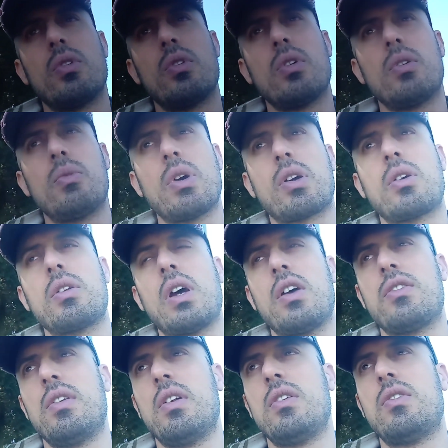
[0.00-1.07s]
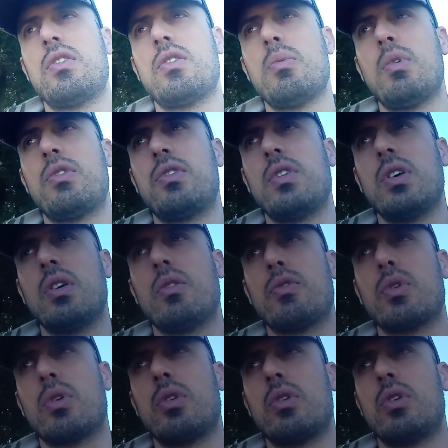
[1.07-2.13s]
recognize the legitimacy of
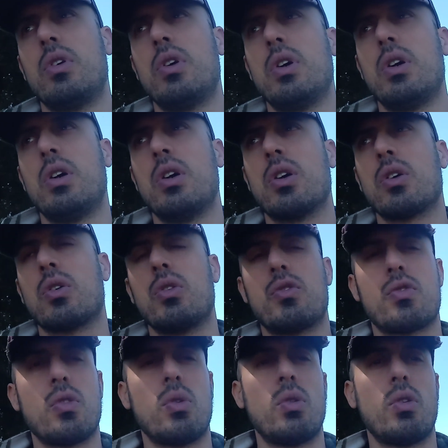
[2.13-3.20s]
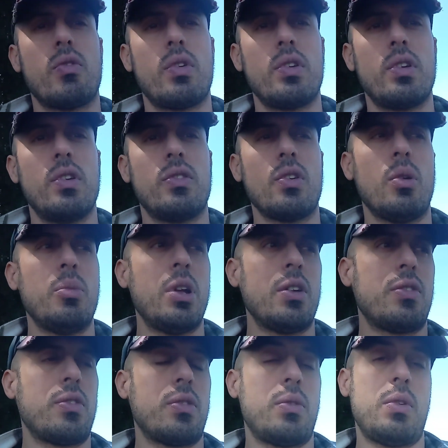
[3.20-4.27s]
your control over these
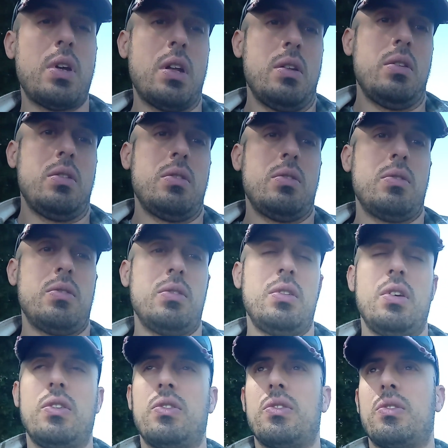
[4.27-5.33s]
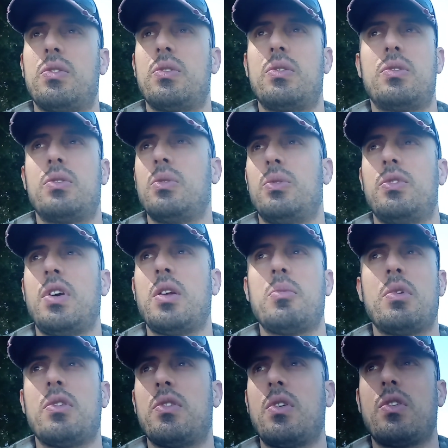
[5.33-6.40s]
oblasts, then these two
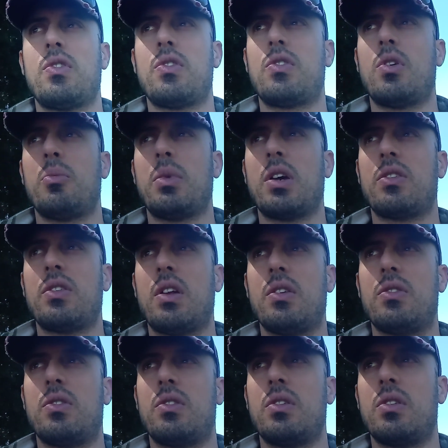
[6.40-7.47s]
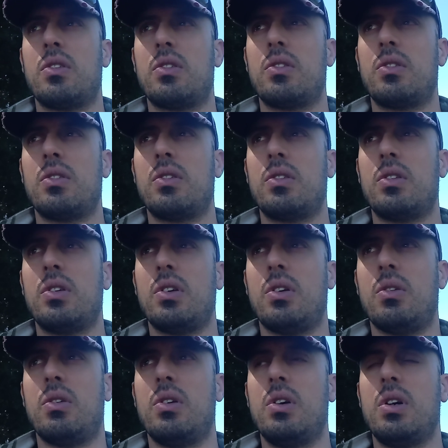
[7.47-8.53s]
statements just don't make sense, you know.
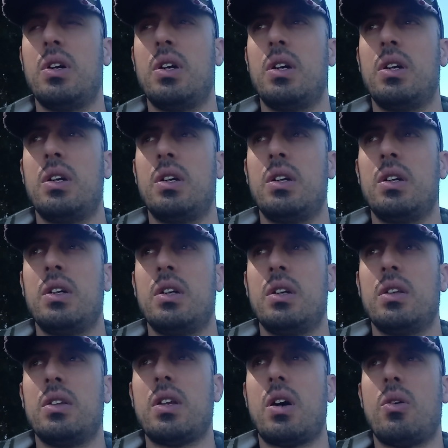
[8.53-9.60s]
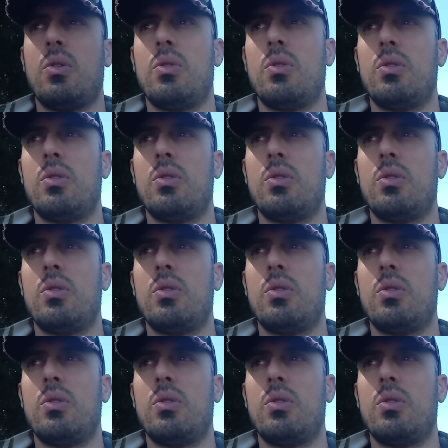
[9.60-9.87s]
Now,